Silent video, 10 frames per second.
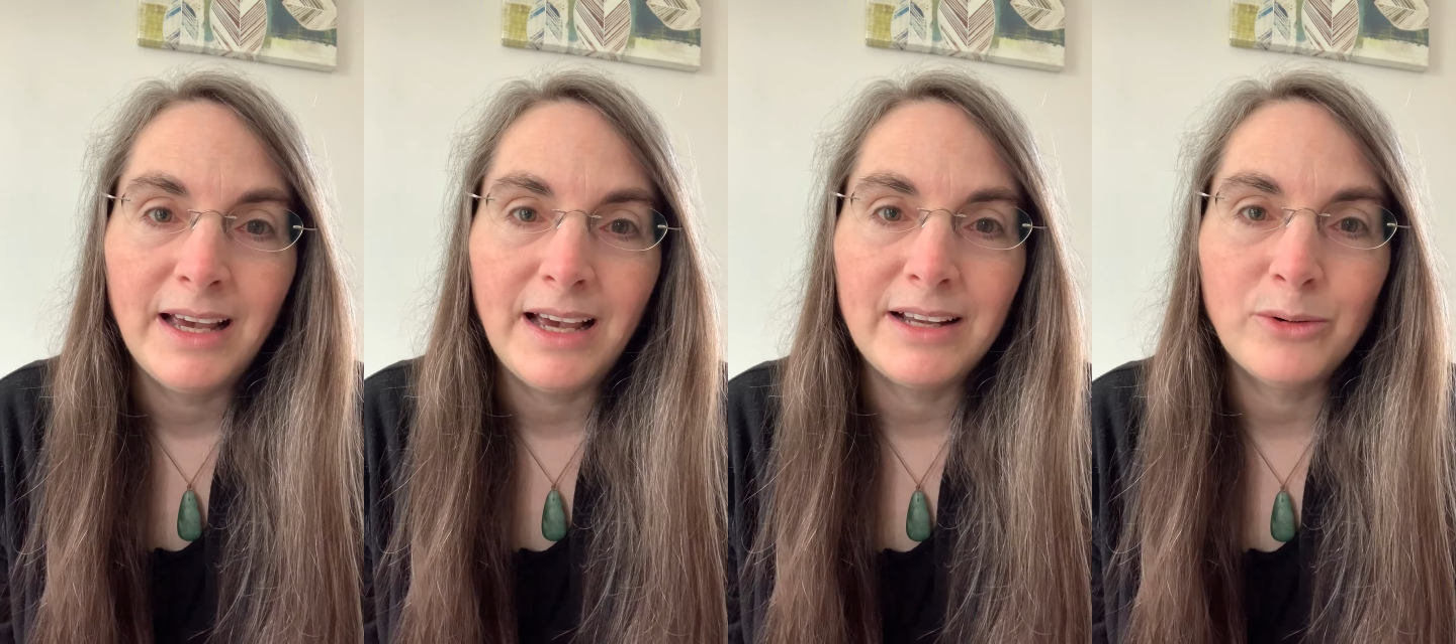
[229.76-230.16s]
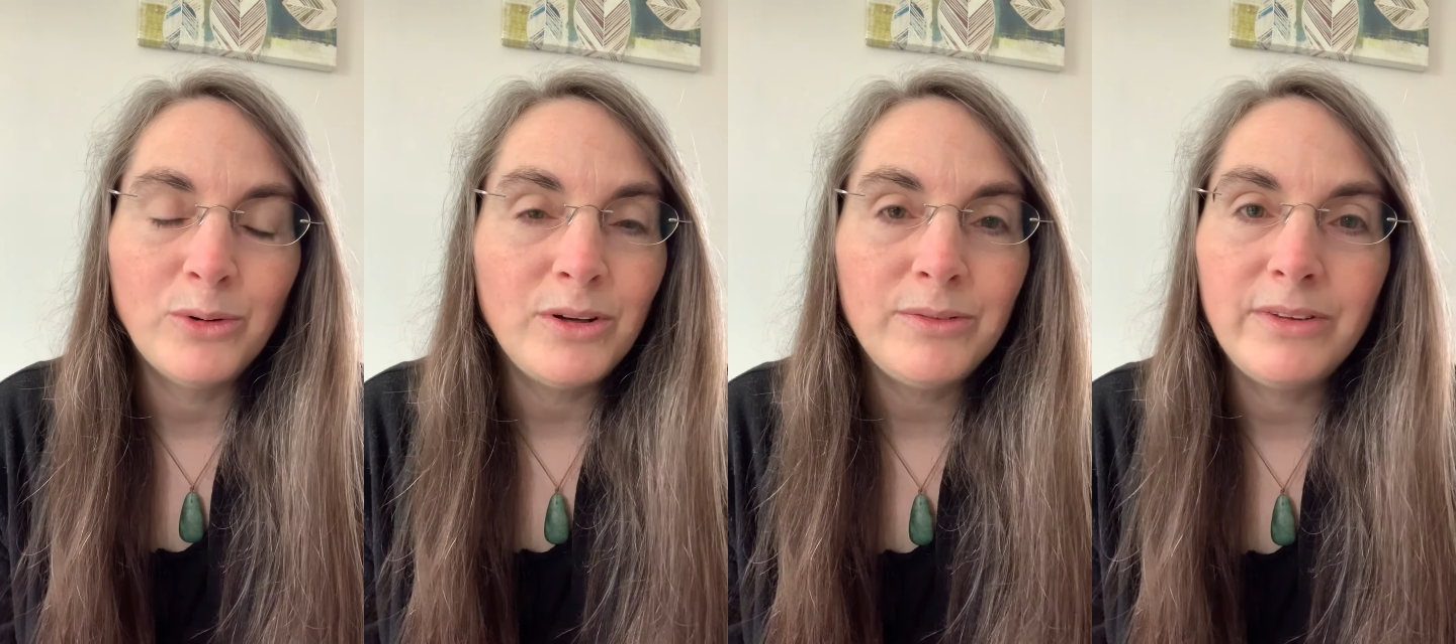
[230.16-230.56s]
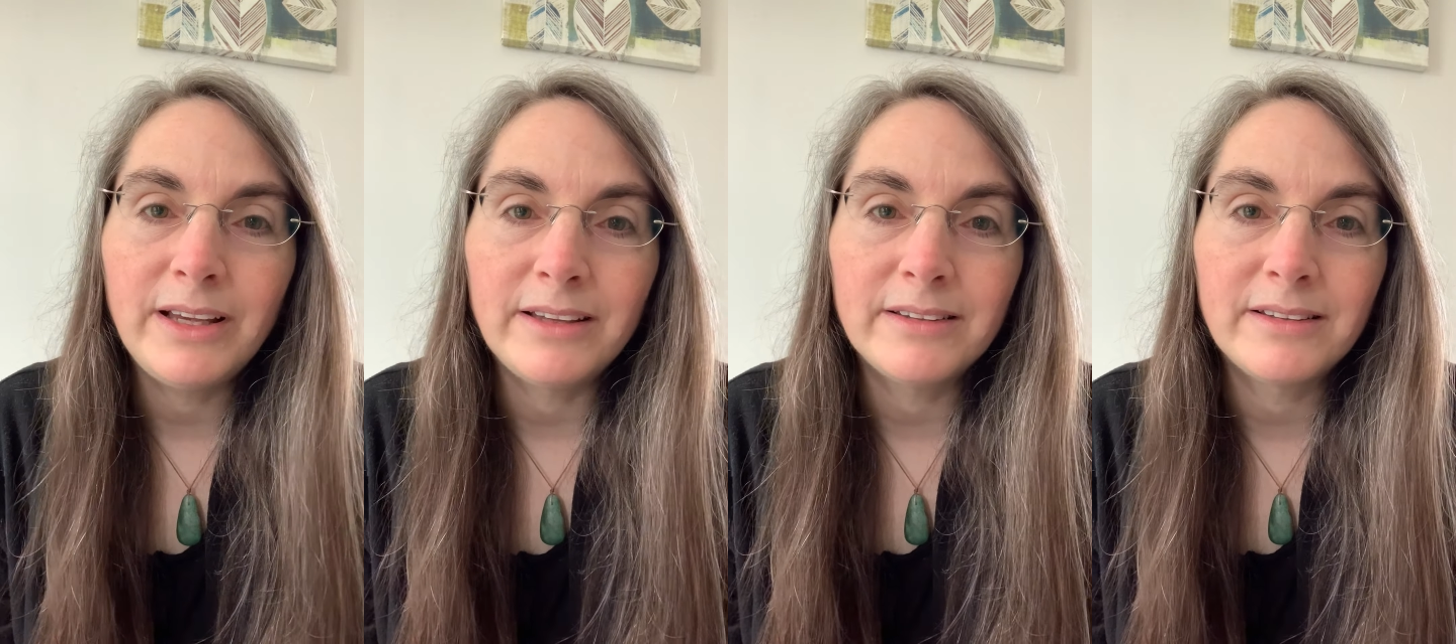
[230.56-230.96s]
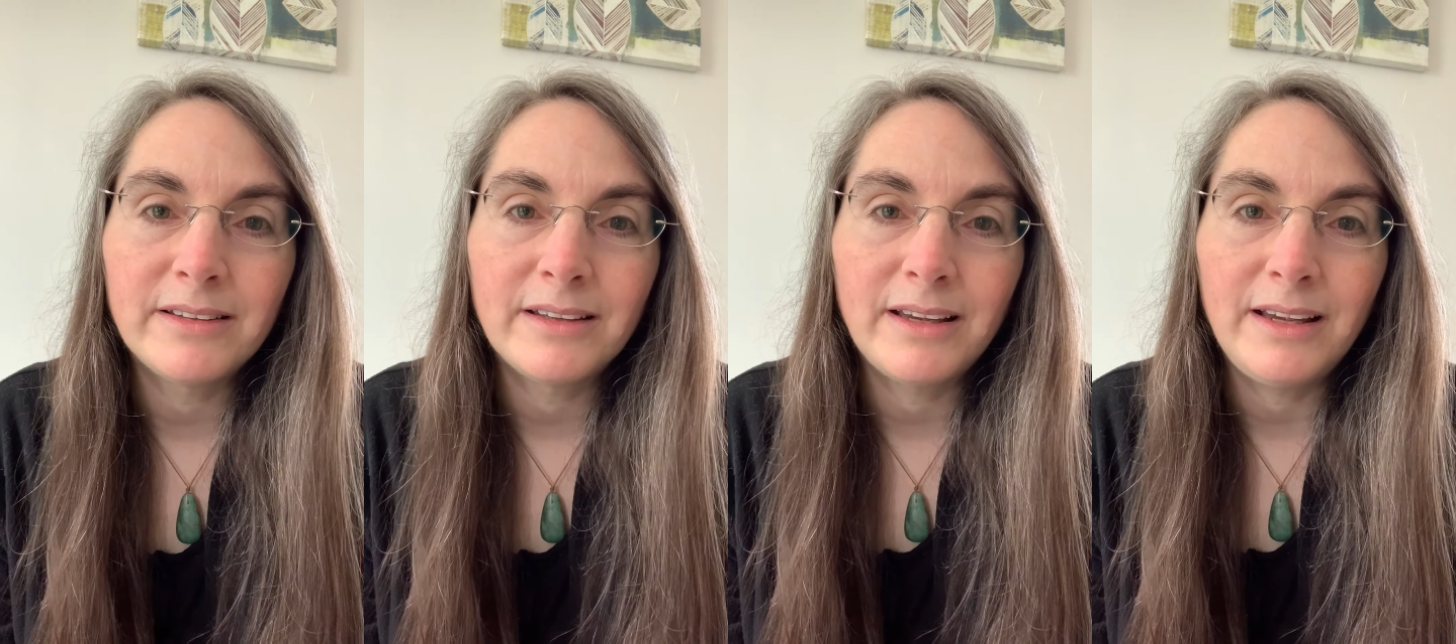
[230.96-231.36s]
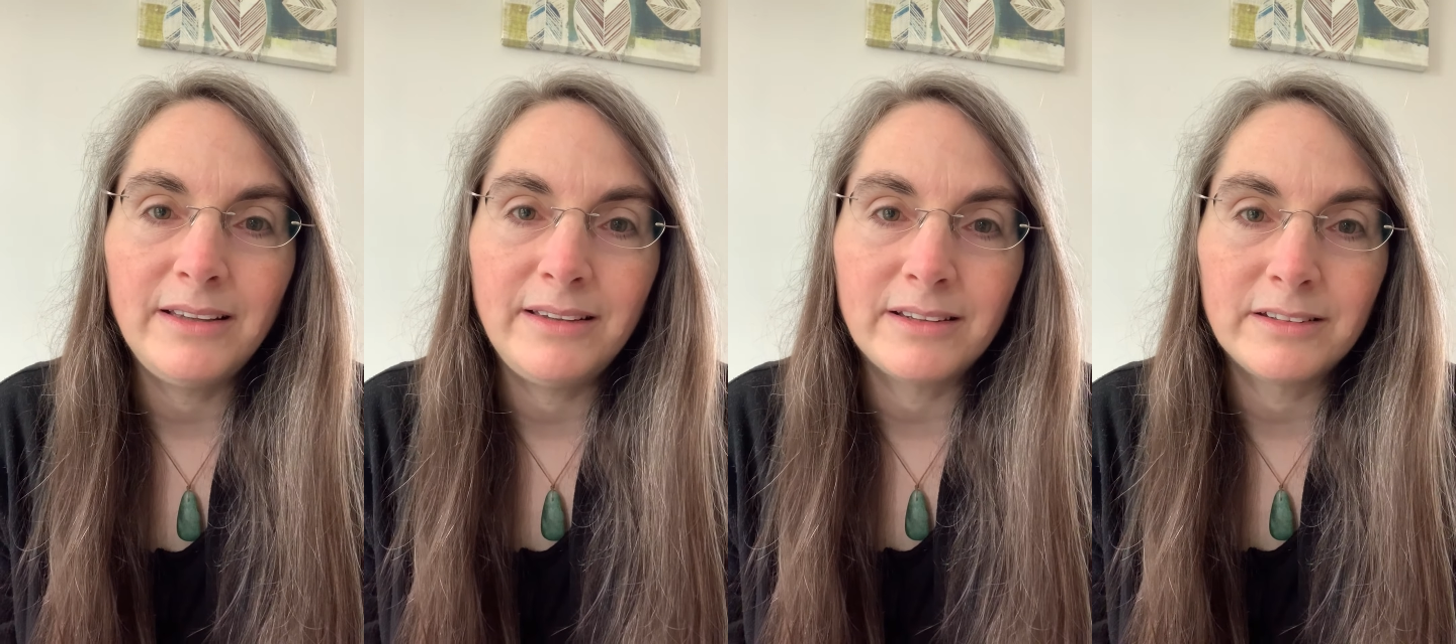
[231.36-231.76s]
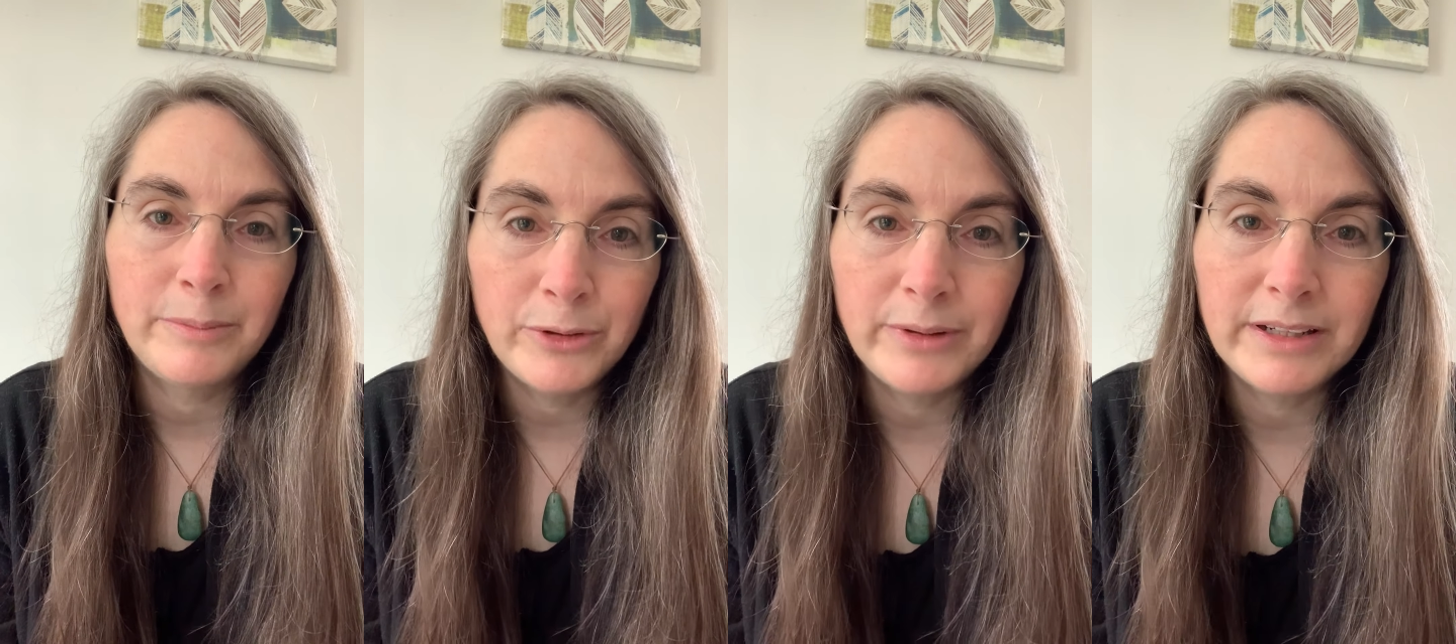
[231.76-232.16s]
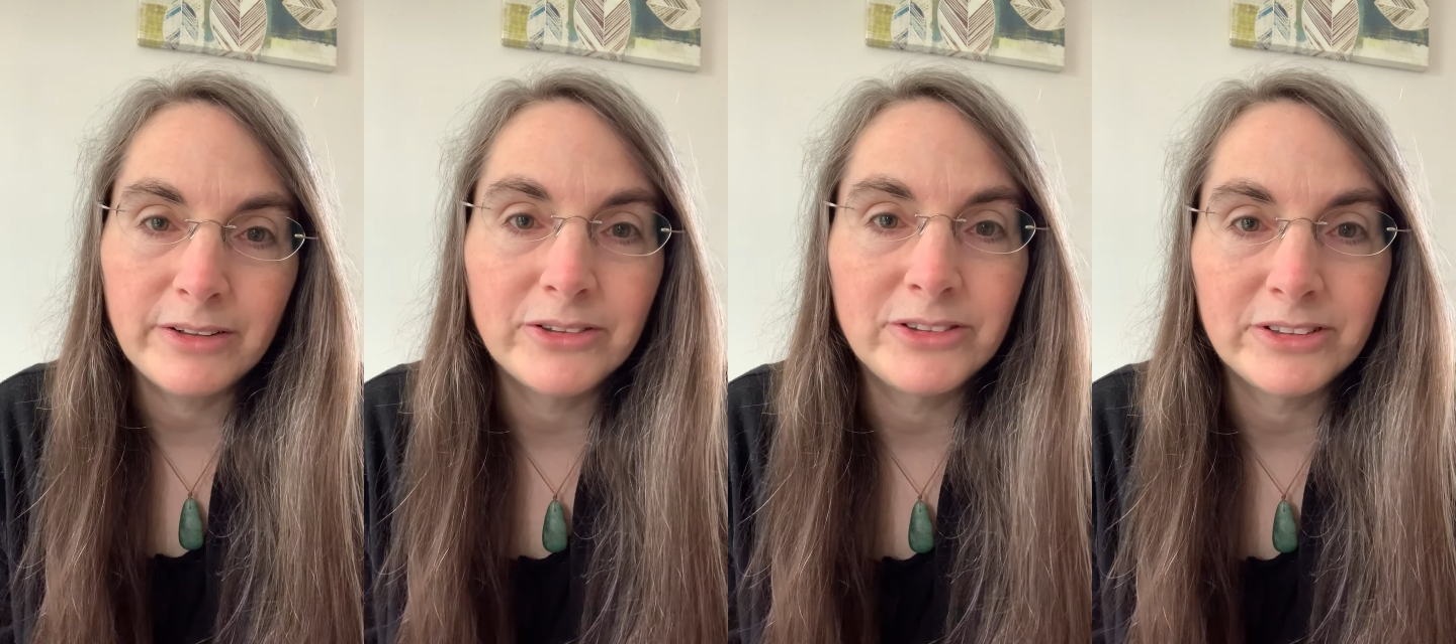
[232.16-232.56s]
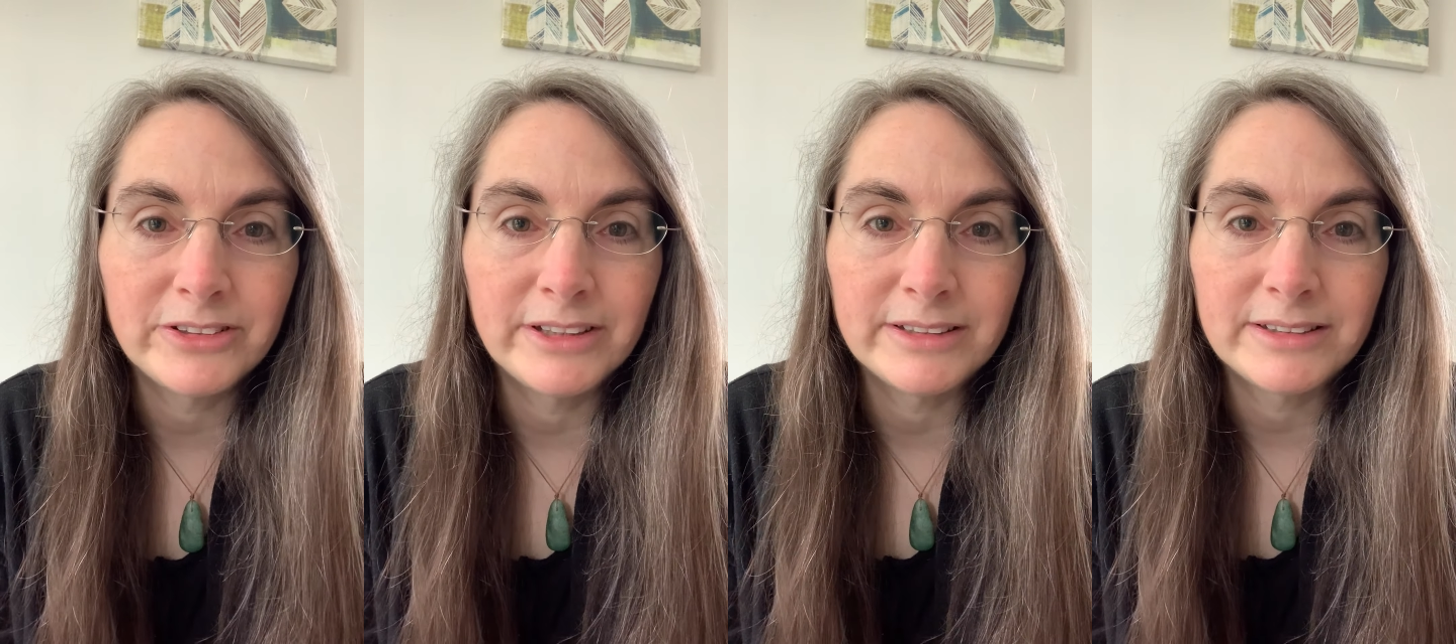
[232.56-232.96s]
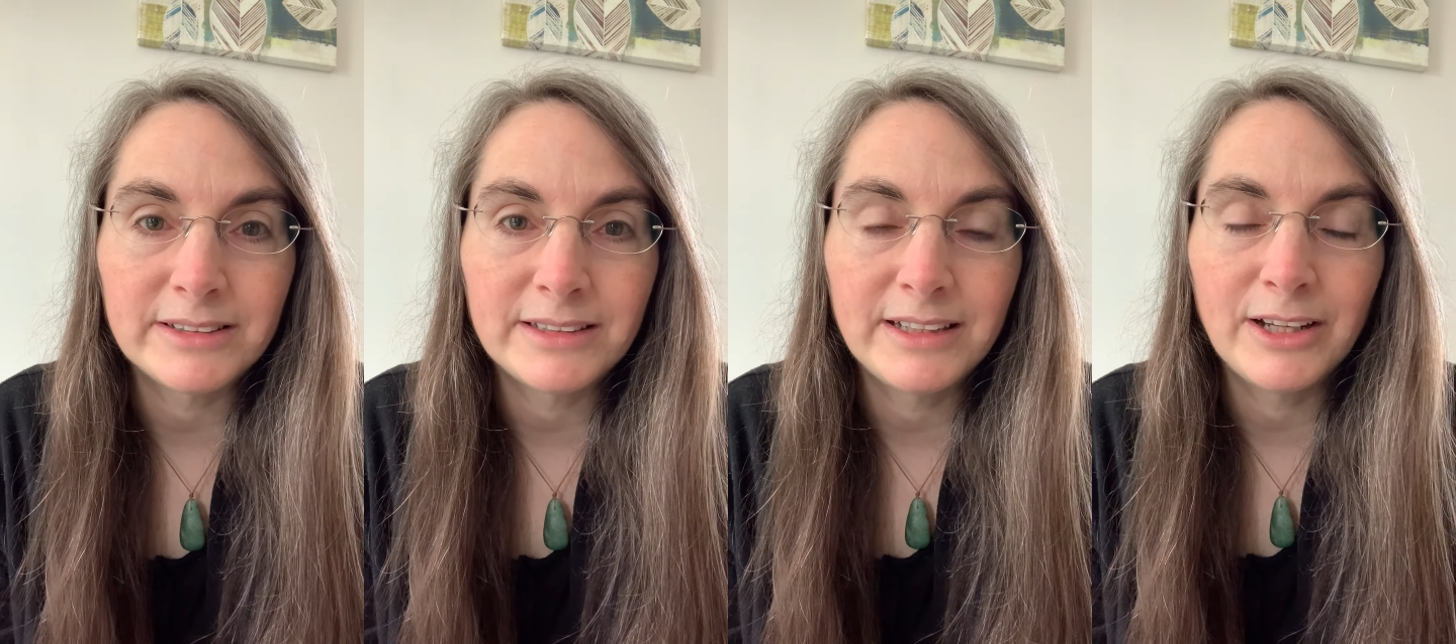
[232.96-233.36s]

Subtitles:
And all of this is exploring consciousness.